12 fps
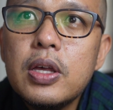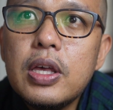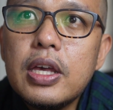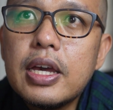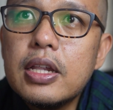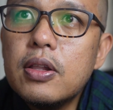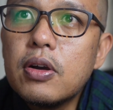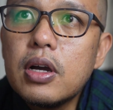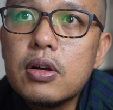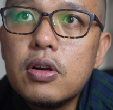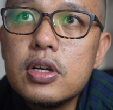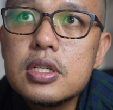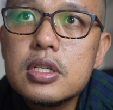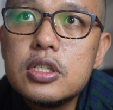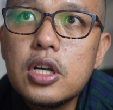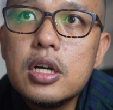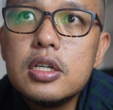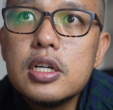You can look across
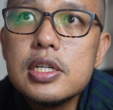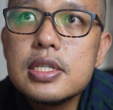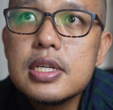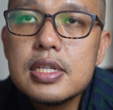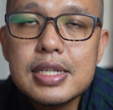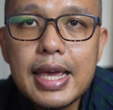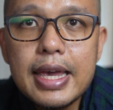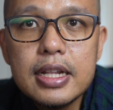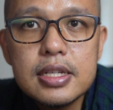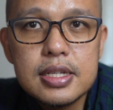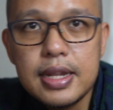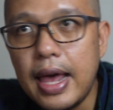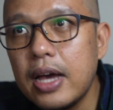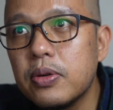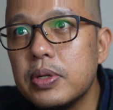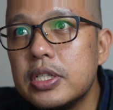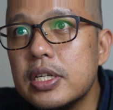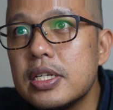genres, scales,
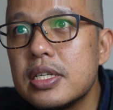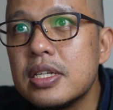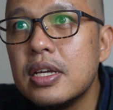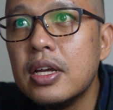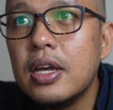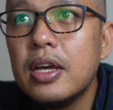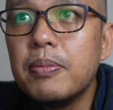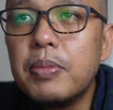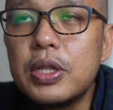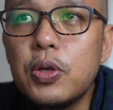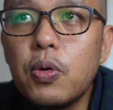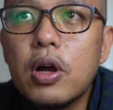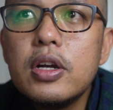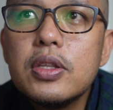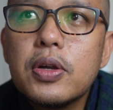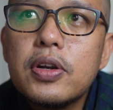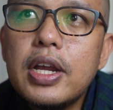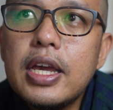languages, but you are to
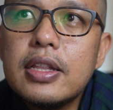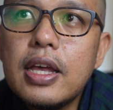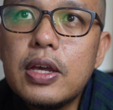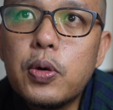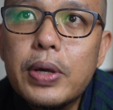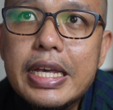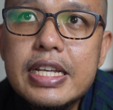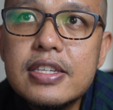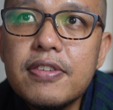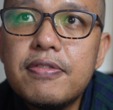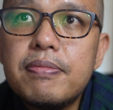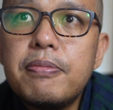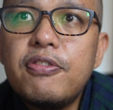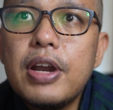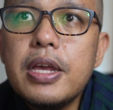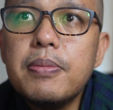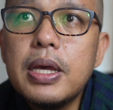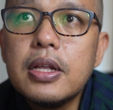create a cohesive
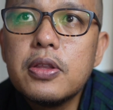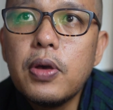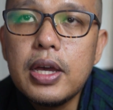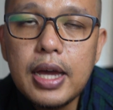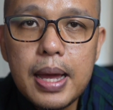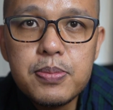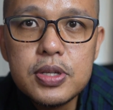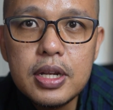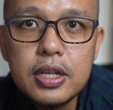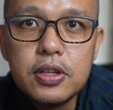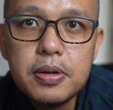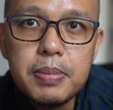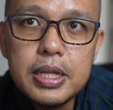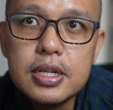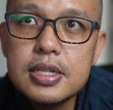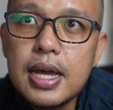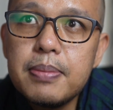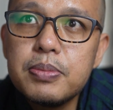framing to encapsulate your media
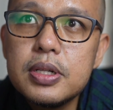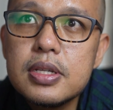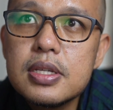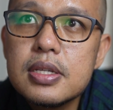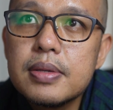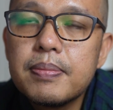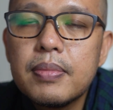samples.